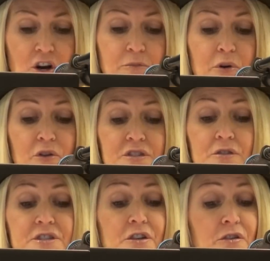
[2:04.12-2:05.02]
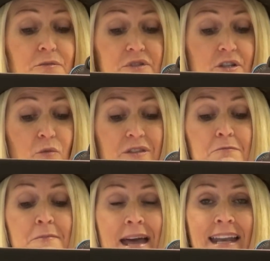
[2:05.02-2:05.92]
on personal terms with
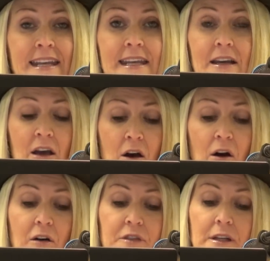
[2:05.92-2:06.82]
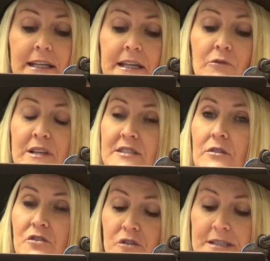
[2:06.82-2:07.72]
many of the leading
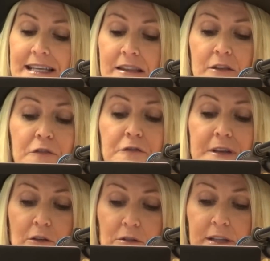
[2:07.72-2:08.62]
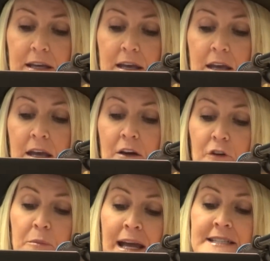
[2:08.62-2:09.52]
researchers in the field.
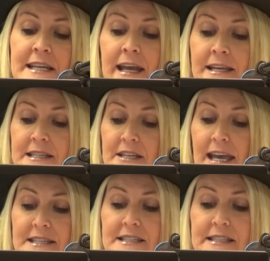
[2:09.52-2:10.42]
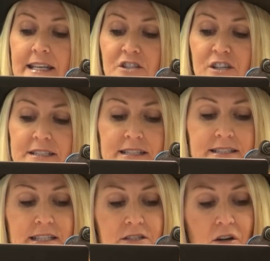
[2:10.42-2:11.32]
From nineteen eighty to eighty-six, she
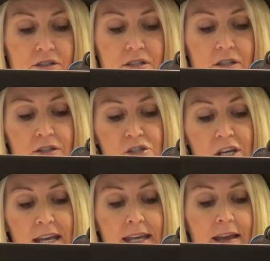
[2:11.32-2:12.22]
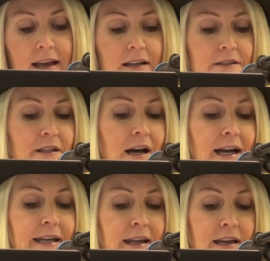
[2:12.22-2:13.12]
assisted Doctor J. Allen
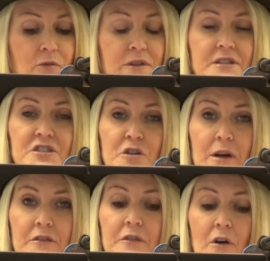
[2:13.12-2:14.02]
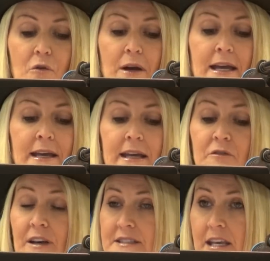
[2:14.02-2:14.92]
Hynek with his U F O
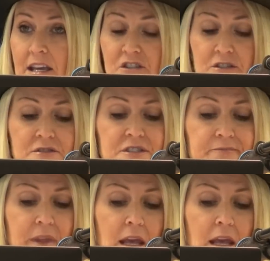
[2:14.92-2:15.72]
investigations